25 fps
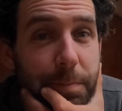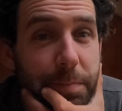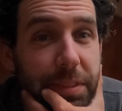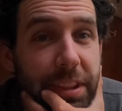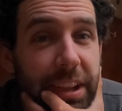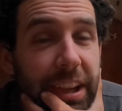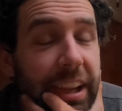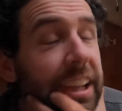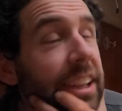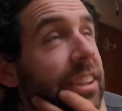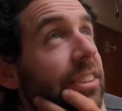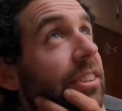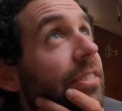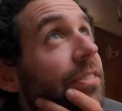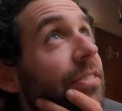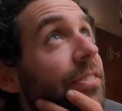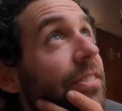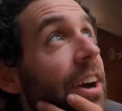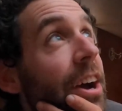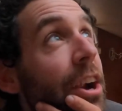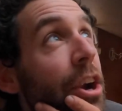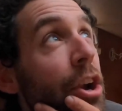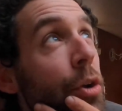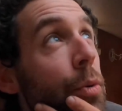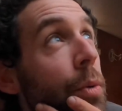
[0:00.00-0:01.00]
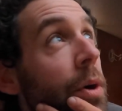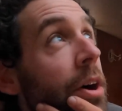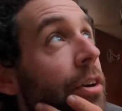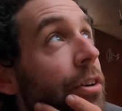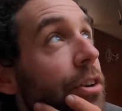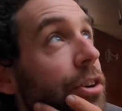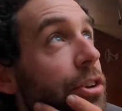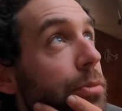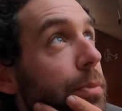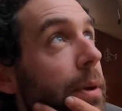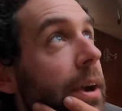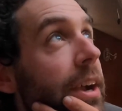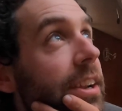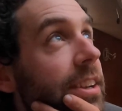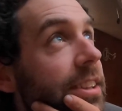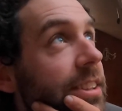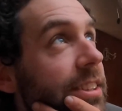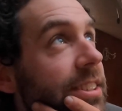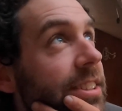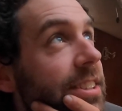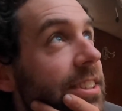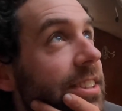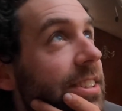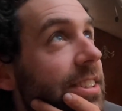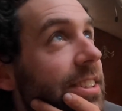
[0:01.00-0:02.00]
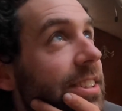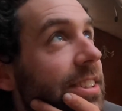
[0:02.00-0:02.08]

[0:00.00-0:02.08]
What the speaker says: That is a very well respected